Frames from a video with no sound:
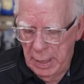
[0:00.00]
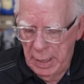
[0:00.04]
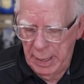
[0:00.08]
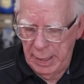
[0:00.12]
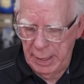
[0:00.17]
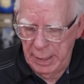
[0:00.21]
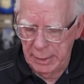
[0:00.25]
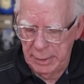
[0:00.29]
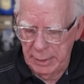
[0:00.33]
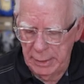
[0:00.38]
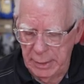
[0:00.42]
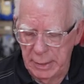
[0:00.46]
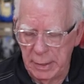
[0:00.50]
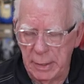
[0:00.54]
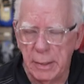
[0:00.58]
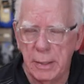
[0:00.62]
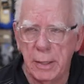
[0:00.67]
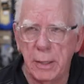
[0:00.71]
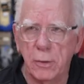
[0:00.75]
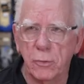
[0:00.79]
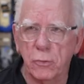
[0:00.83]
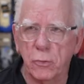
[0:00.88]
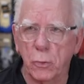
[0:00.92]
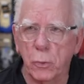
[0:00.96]
and
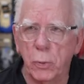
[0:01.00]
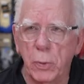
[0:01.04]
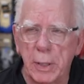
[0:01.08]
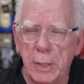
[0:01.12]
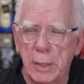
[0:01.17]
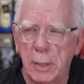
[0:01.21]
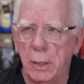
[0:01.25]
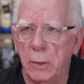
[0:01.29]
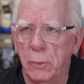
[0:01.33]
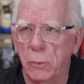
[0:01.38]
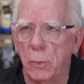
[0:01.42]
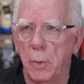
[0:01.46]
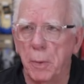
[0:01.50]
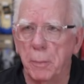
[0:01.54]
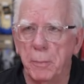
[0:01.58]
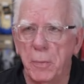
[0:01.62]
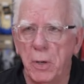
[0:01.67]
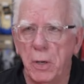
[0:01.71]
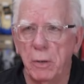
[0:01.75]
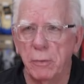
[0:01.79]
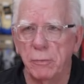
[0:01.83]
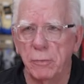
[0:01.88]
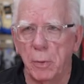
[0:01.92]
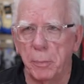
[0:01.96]
it is quickly
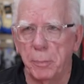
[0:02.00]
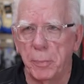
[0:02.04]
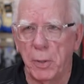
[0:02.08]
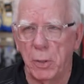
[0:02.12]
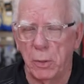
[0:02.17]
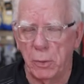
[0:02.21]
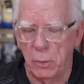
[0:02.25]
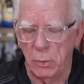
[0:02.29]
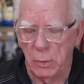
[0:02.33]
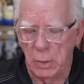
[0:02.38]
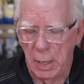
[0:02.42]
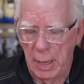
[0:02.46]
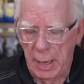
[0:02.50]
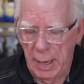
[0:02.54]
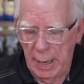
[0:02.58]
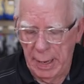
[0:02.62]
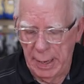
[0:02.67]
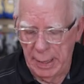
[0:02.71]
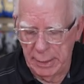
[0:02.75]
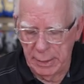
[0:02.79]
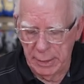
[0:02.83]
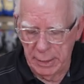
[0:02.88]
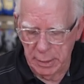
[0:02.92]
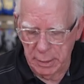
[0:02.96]
removable
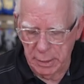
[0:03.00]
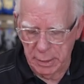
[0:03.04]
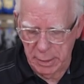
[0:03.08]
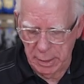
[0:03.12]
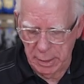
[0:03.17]
and it